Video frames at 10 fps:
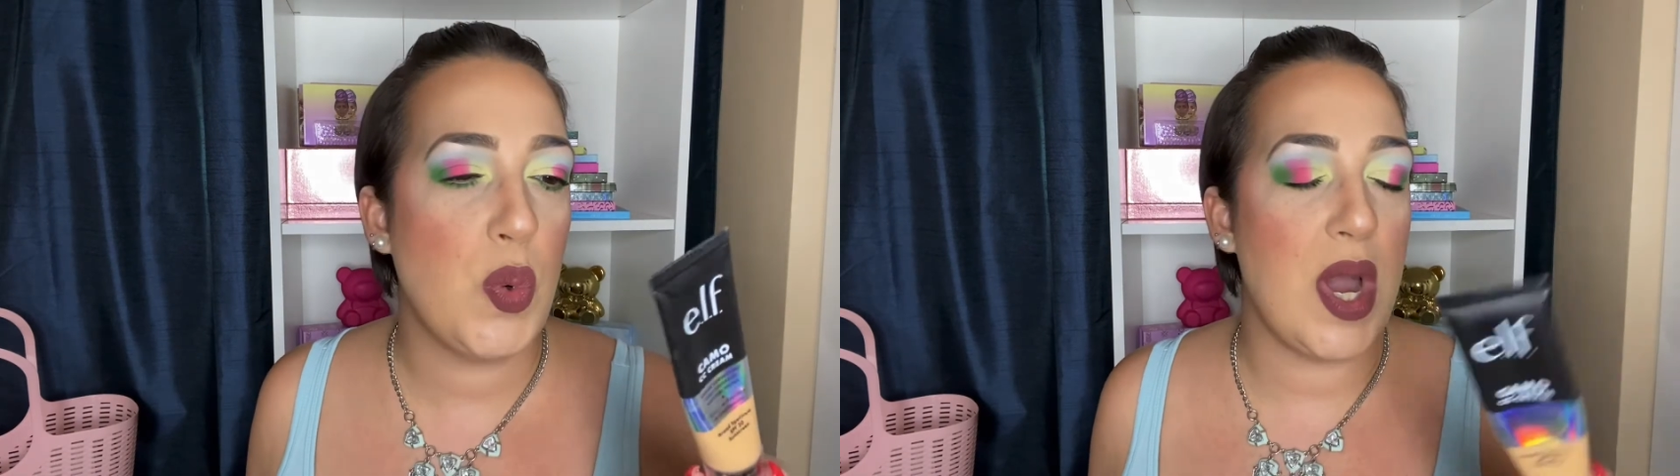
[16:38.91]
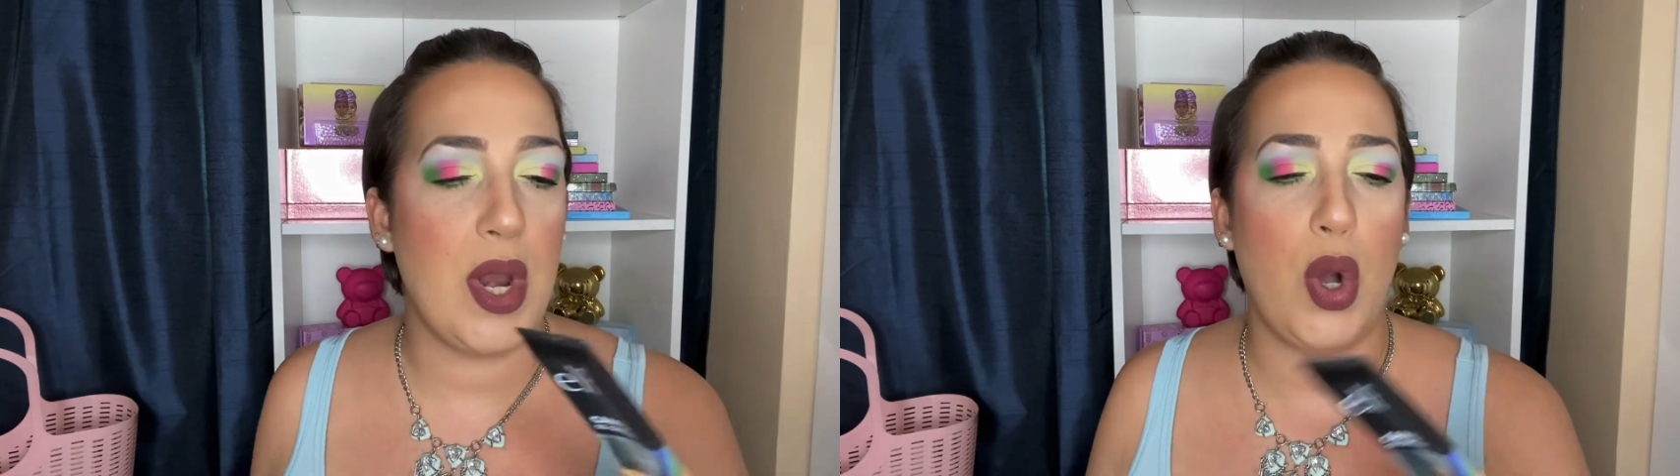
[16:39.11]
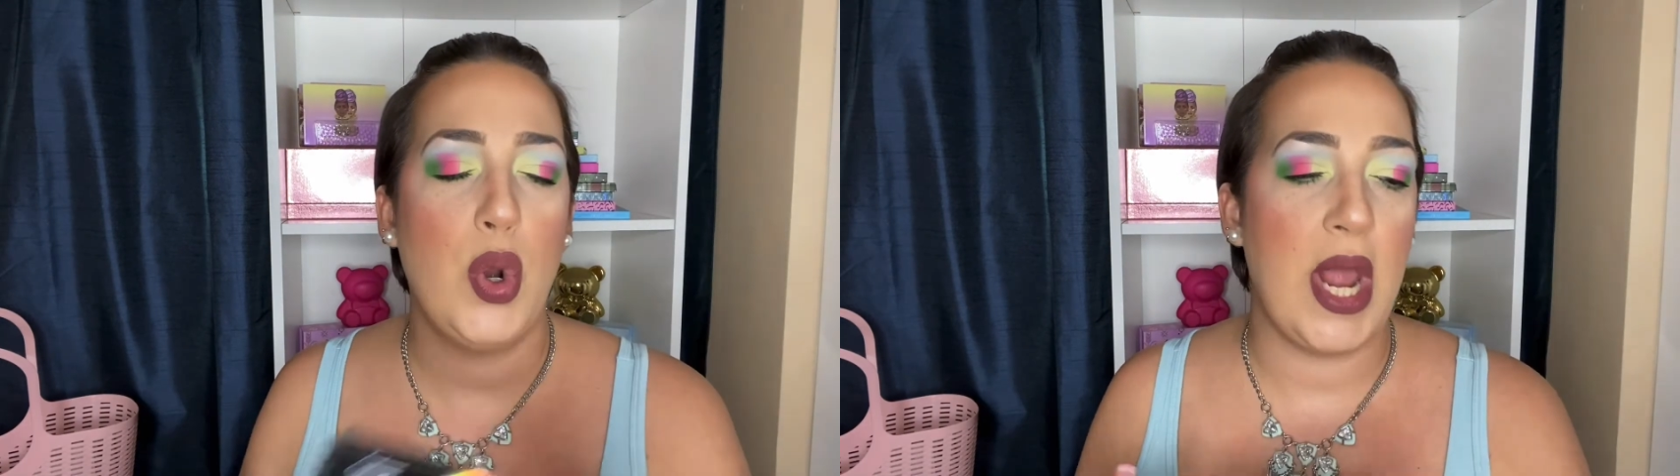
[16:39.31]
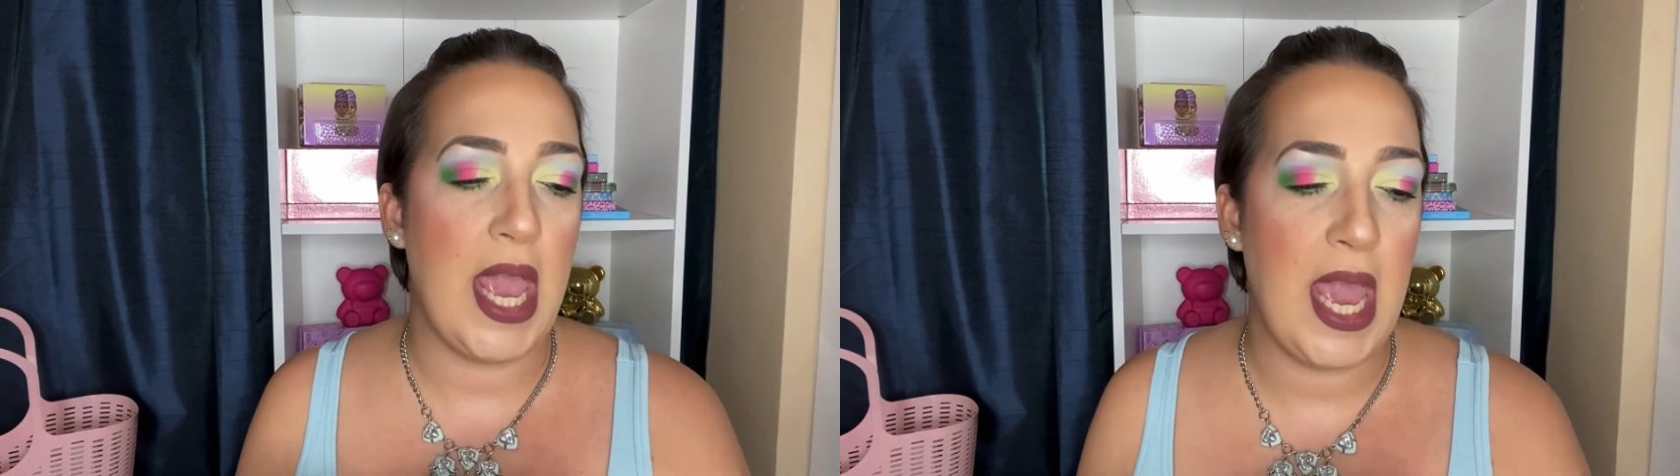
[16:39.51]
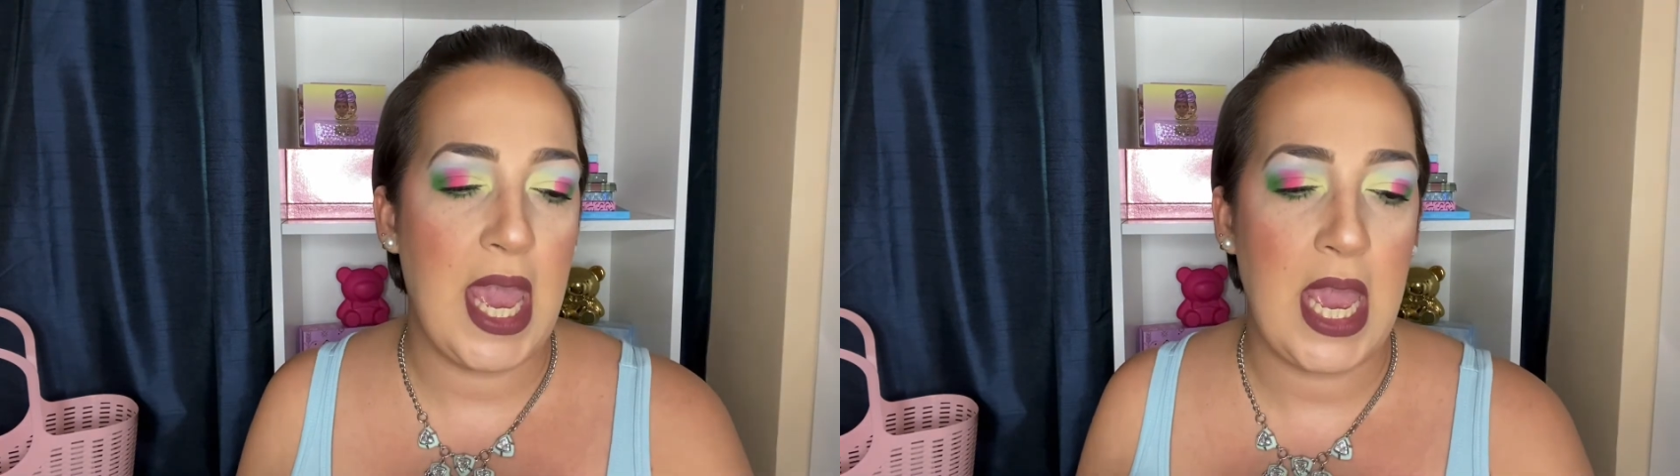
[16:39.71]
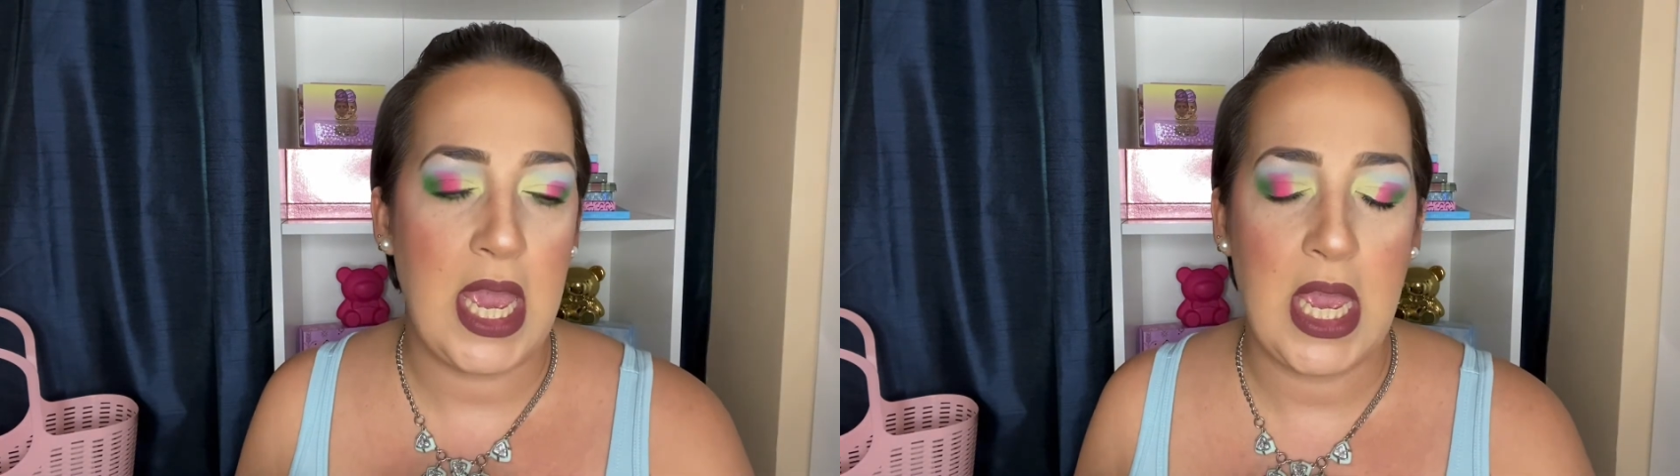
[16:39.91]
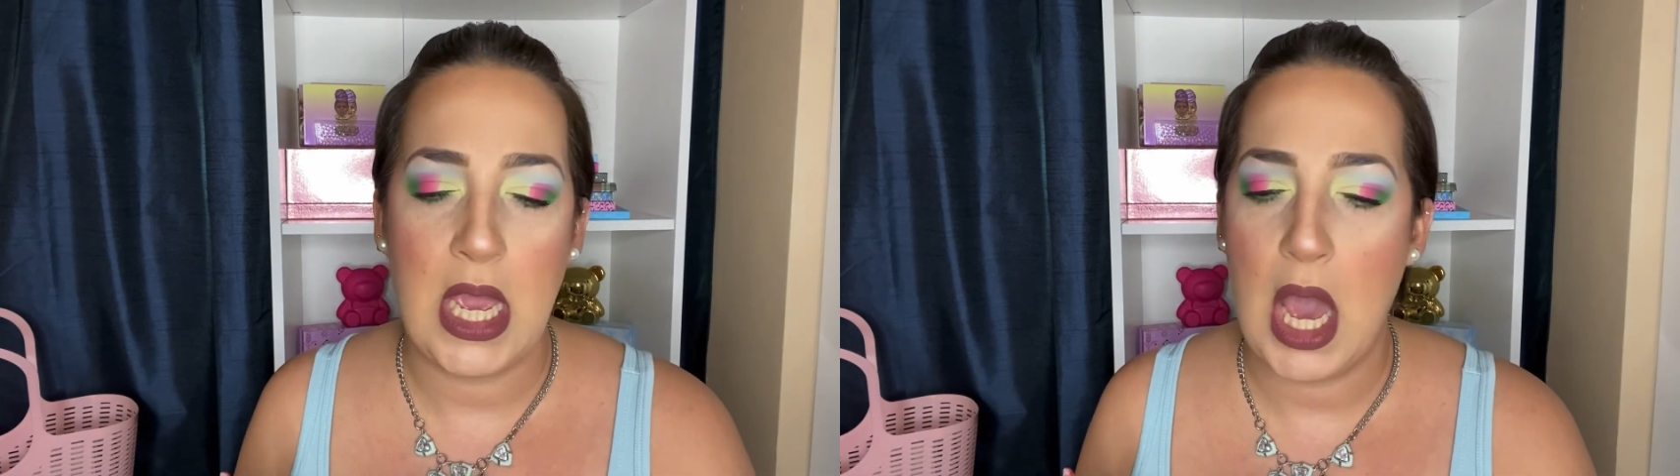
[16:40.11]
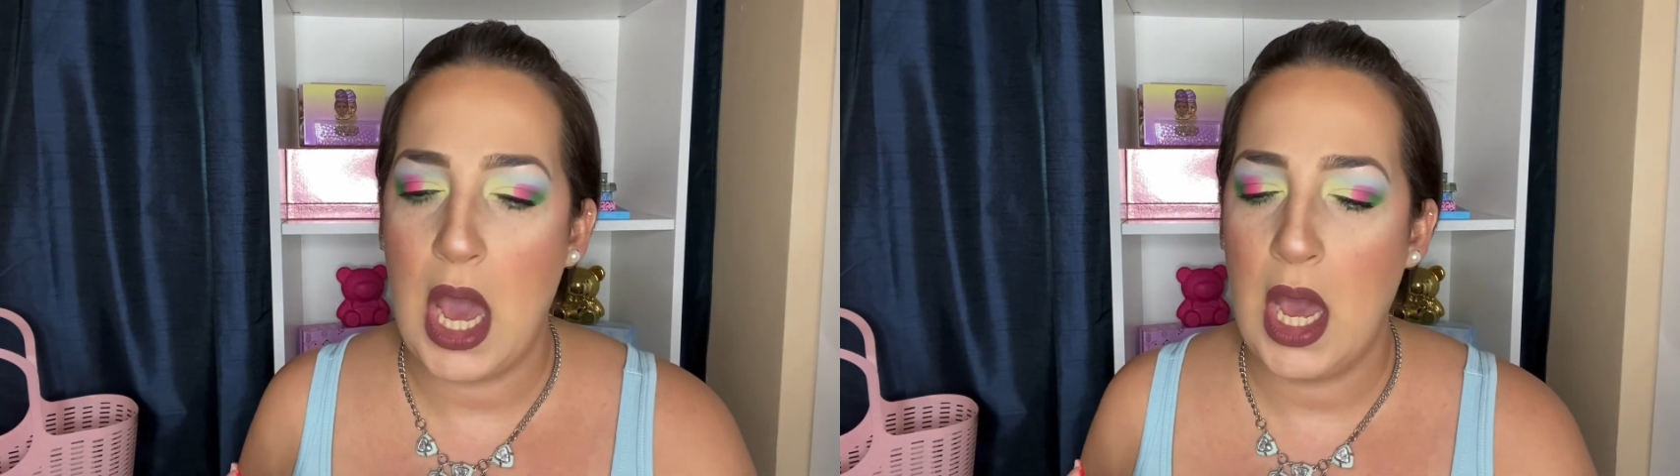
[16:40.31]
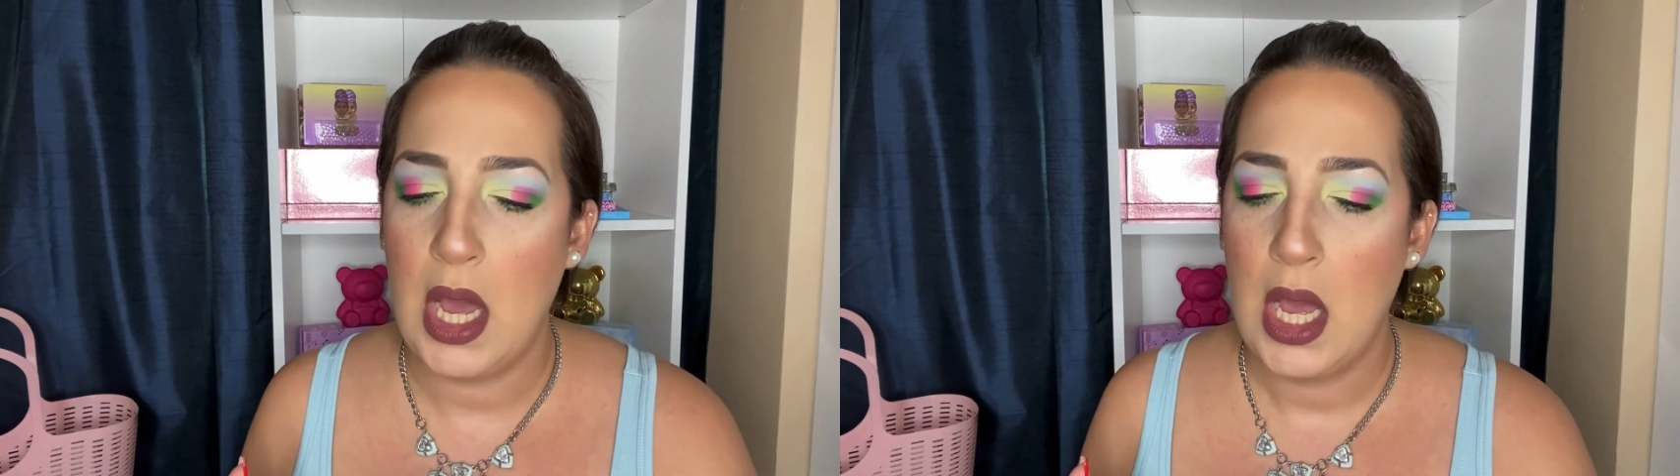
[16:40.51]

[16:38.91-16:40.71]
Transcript: one on a... Uh,